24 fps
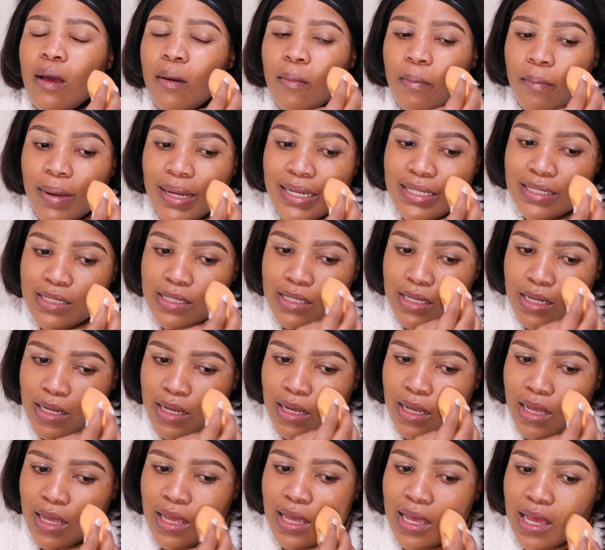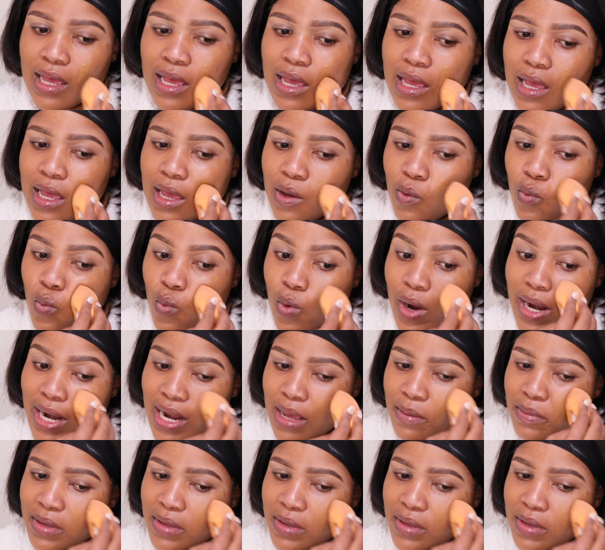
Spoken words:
But when I